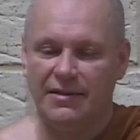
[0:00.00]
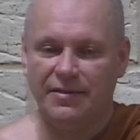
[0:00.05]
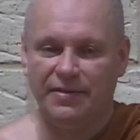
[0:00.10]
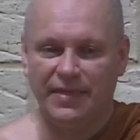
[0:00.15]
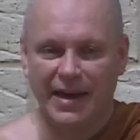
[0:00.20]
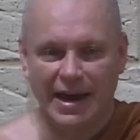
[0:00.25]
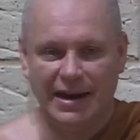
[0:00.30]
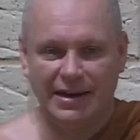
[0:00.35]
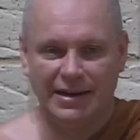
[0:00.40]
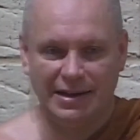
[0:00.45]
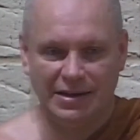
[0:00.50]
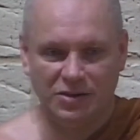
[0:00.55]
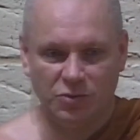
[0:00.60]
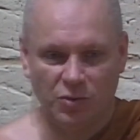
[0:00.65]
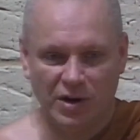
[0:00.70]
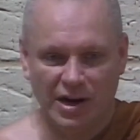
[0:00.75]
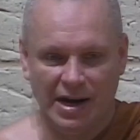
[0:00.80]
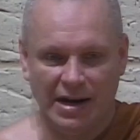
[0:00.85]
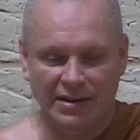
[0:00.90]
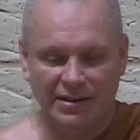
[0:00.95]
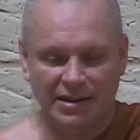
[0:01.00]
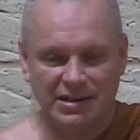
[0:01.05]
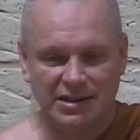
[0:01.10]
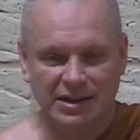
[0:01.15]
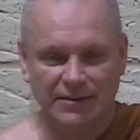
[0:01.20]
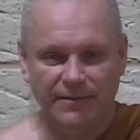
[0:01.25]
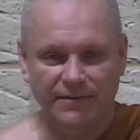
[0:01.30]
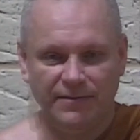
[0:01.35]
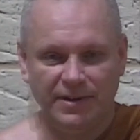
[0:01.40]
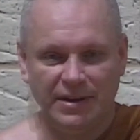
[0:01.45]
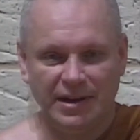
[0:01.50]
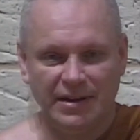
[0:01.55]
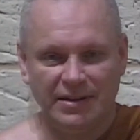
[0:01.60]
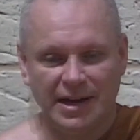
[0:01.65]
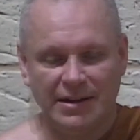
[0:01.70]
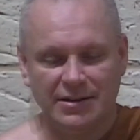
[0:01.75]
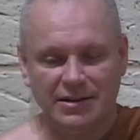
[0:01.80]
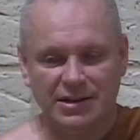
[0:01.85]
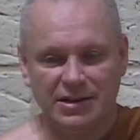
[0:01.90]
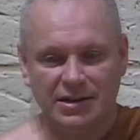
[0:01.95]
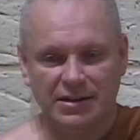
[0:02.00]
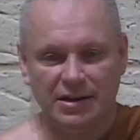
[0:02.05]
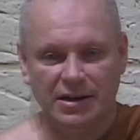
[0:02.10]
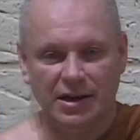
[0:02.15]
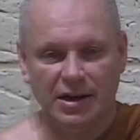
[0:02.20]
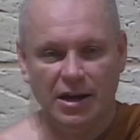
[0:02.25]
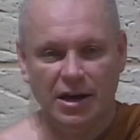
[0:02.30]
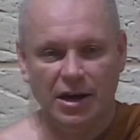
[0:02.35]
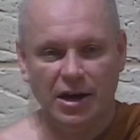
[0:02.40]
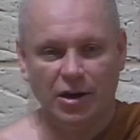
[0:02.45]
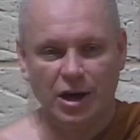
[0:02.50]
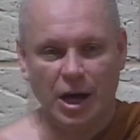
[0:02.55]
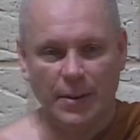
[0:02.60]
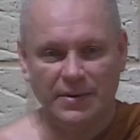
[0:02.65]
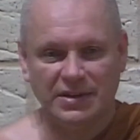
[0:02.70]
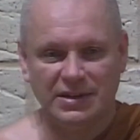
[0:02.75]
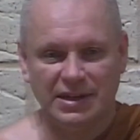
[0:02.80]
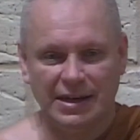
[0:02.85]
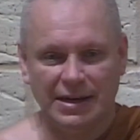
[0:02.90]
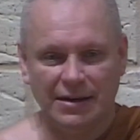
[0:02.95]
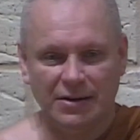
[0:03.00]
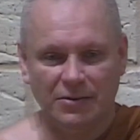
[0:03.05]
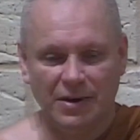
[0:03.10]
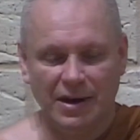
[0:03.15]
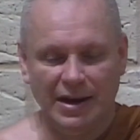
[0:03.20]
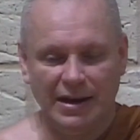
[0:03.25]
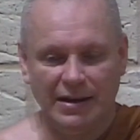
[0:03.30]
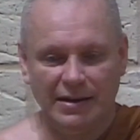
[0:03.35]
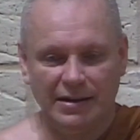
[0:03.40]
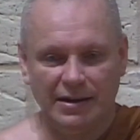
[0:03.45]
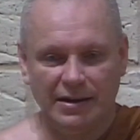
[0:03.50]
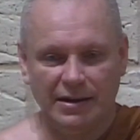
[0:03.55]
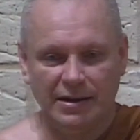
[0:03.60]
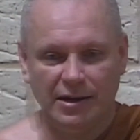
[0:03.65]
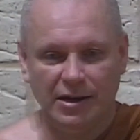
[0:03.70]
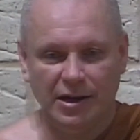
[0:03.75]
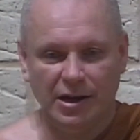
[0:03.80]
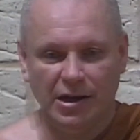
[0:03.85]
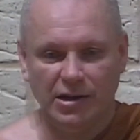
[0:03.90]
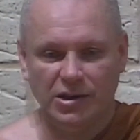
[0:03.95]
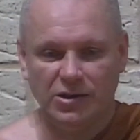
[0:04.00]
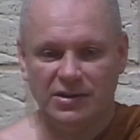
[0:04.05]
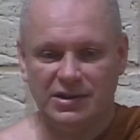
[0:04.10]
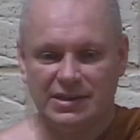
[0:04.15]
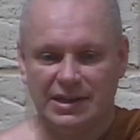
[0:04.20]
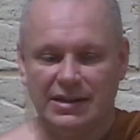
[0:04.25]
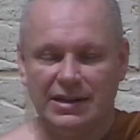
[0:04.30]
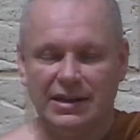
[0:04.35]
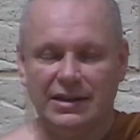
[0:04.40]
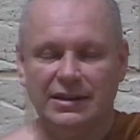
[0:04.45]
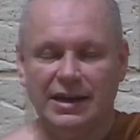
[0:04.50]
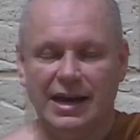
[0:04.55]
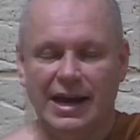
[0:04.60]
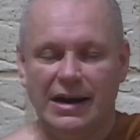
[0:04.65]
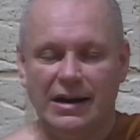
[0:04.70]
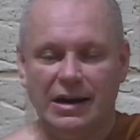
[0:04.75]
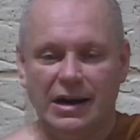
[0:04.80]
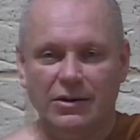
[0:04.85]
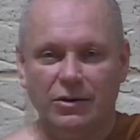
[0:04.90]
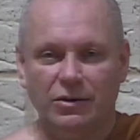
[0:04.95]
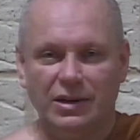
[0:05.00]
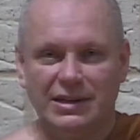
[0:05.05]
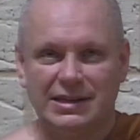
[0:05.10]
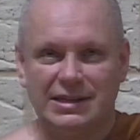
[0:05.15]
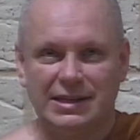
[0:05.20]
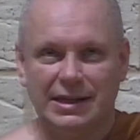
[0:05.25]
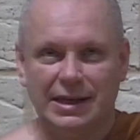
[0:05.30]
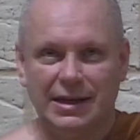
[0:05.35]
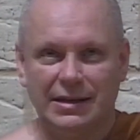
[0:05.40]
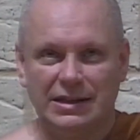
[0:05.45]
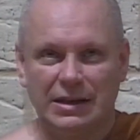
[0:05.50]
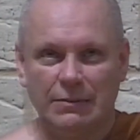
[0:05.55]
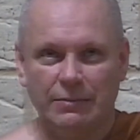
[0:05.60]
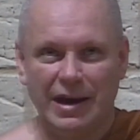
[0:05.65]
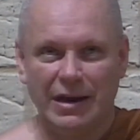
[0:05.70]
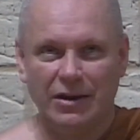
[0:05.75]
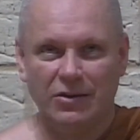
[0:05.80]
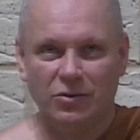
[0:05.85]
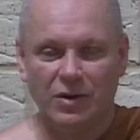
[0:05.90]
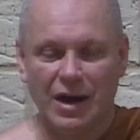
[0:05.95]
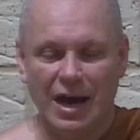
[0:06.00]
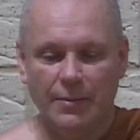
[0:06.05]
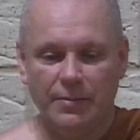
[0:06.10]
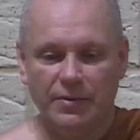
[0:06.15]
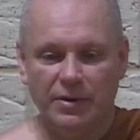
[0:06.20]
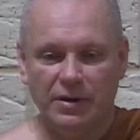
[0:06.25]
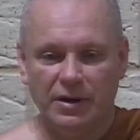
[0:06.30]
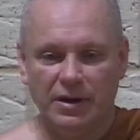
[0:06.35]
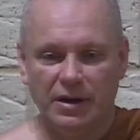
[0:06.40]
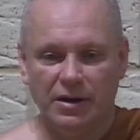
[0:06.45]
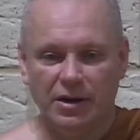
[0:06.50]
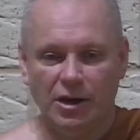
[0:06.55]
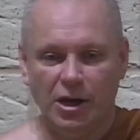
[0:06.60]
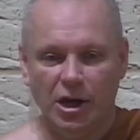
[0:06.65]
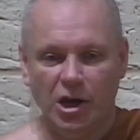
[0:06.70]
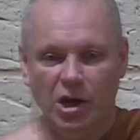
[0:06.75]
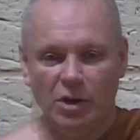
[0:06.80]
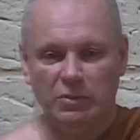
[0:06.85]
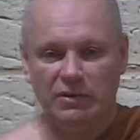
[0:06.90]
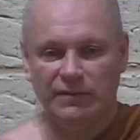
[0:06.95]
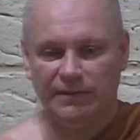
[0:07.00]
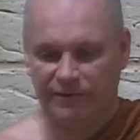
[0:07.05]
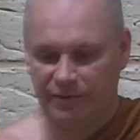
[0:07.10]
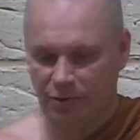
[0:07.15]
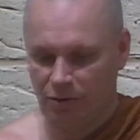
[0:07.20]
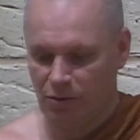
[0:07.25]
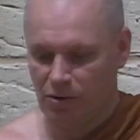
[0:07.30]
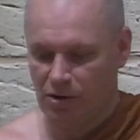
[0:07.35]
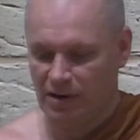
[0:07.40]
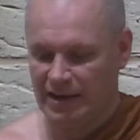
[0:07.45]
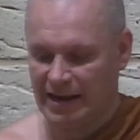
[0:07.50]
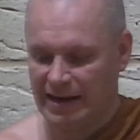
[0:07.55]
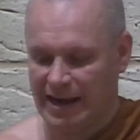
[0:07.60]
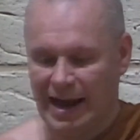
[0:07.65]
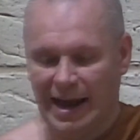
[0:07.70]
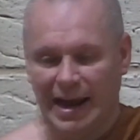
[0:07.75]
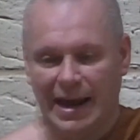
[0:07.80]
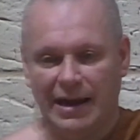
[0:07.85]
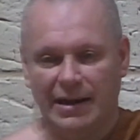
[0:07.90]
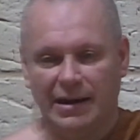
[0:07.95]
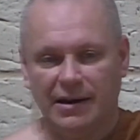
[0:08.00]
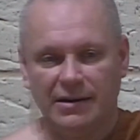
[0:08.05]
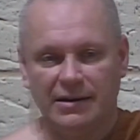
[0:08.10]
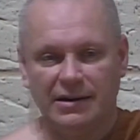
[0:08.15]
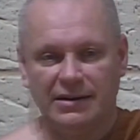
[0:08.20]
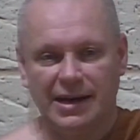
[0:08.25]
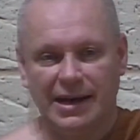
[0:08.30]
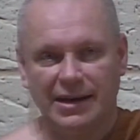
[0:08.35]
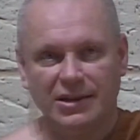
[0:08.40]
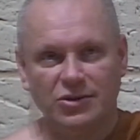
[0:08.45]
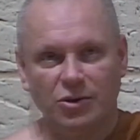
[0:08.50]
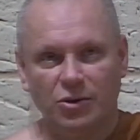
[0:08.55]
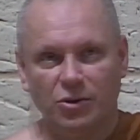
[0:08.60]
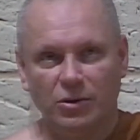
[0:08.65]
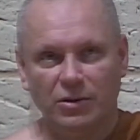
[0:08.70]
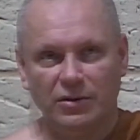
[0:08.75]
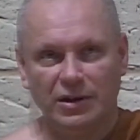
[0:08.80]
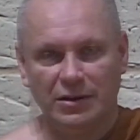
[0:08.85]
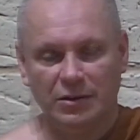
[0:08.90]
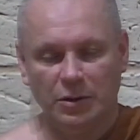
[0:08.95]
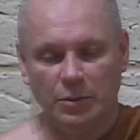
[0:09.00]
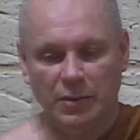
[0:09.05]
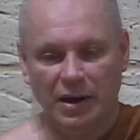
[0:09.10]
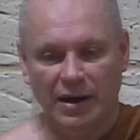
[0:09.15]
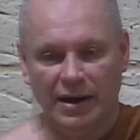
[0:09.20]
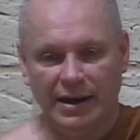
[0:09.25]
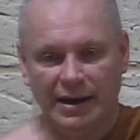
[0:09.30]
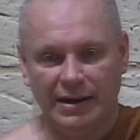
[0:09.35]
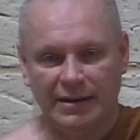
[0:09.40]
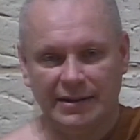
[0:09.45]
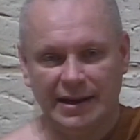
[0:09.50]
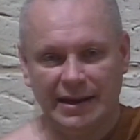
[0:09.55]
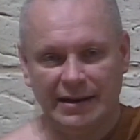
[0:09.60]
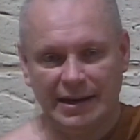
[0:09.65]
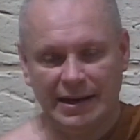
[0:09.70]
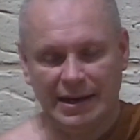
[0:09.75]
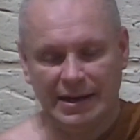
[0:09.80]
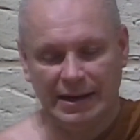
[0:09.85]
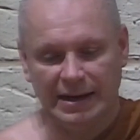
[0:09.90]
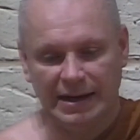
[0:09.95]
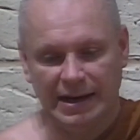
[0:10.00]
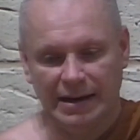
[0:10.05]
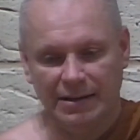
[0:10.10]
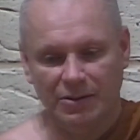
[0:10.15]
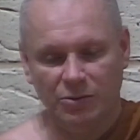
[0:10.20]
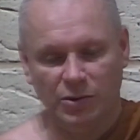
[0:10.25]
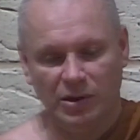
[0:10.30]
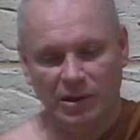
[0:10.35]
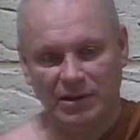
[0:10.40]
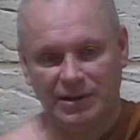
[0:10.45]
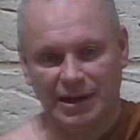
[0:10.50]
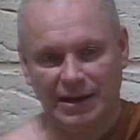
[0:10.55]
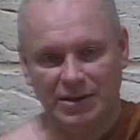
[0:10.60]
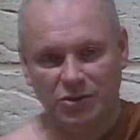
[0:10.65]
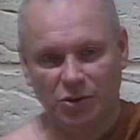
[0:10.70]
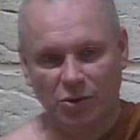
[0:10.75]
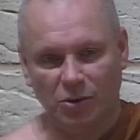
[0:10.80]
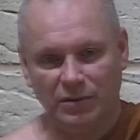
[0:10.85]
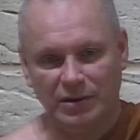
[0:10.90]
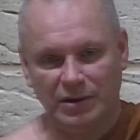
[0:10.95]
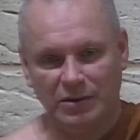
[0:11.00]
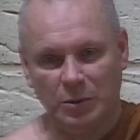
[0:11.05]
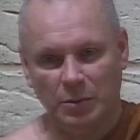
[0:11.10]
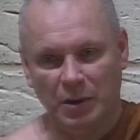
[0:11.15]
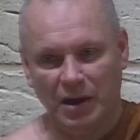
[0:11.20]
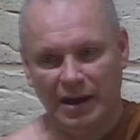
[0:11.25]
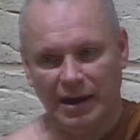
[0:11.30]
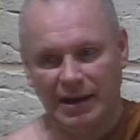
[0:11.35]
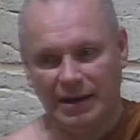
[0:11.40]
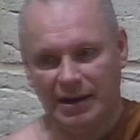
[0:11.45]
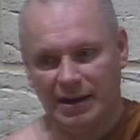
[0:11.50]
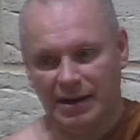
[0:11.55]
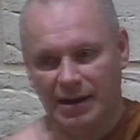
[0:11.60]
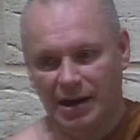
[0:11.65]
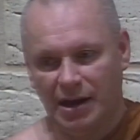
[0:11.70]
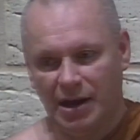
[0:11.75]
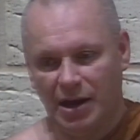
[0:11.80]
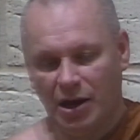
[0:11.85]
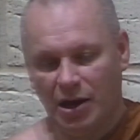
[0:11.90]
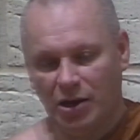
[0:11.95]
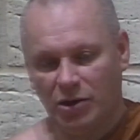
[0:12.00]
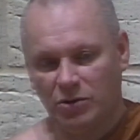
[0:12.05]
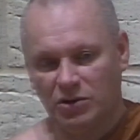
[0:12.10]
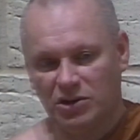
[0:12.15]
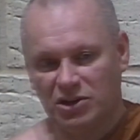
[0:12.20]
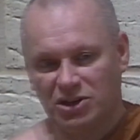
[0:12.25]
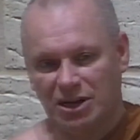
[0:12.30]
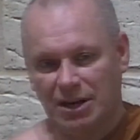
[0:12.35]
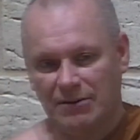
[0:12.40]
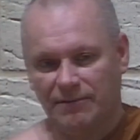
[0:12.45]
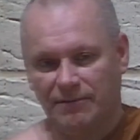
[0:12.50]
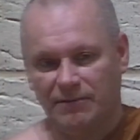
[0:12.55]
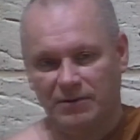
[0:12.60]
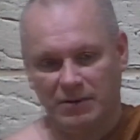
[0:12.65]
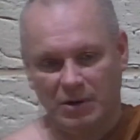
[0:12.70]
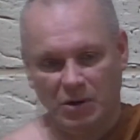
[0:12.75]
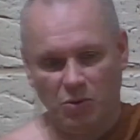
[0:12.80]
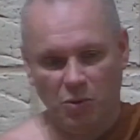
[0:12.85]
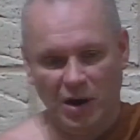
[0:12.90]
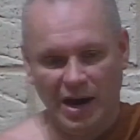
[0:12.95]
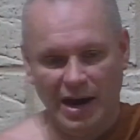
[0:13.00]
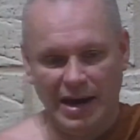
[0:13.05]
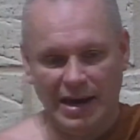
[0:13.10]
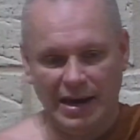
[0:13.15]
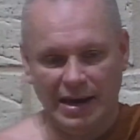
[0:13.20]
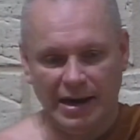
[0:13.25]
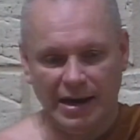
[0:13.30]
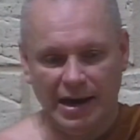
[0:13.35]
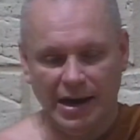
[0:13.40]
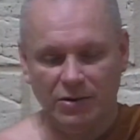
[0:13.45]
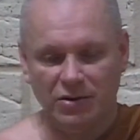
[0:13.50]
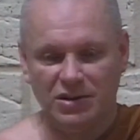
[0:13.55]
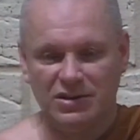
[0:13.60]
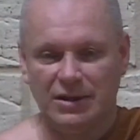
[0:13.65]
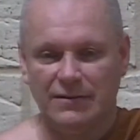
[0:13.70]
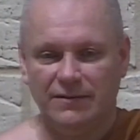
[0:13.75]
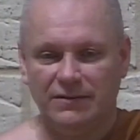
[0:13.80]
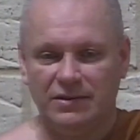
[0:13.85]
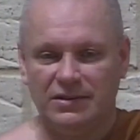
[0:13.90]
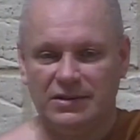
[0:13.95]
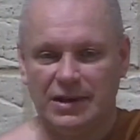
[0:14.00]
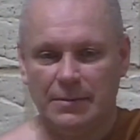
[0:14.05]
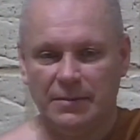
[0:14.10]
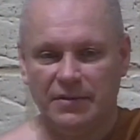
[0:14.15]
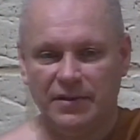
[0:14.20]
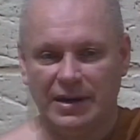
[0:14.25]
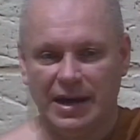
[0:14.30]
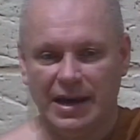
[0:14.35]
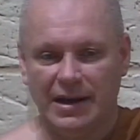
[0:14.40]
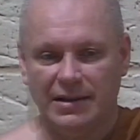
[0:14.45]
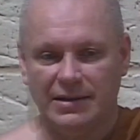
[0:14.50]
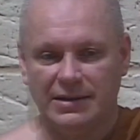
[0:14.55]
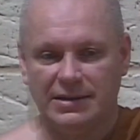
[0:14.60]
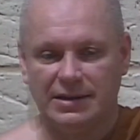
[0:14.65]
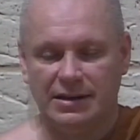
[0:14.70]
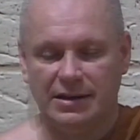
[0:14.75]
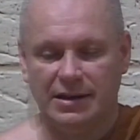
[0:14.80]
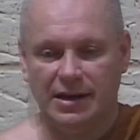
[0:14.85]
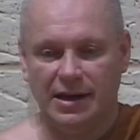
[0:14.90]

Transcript: That is where the shift in attention comes in, right? So you're sitting there and you can see it's about to happen. Before that anger takes hold in your mind, that ill will takes hold in your mind, you shift away and you shift to something else.